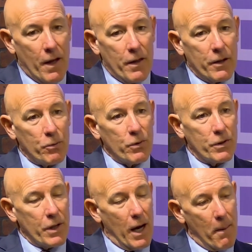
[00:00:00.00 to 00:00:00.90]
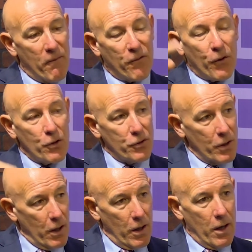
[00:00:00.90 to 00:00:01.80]
This was first
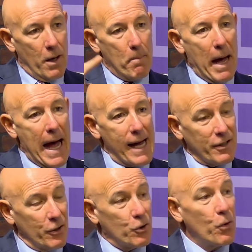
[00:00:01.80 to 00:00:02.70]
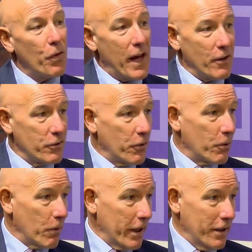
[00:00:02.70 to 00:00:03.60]
passed in
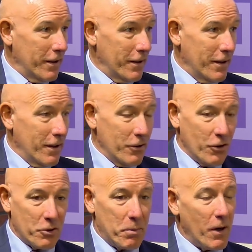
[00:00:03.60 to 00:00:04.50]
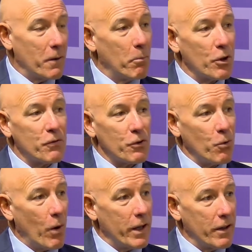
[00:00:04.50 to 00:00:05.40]
2003. So it's been on the books for
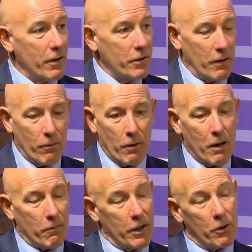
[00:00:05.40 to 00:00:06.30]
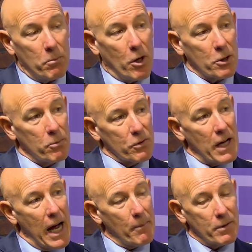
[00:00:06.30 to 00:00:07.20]
20 years and renewed multiple
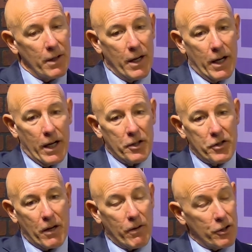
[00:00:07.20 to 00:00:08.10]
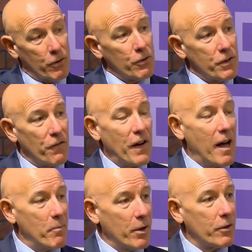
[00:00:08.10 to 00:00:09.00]
times. It generates close to
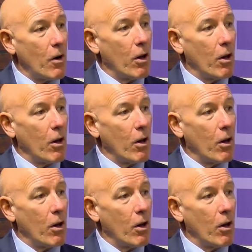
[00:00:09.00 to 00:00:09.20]
$5 million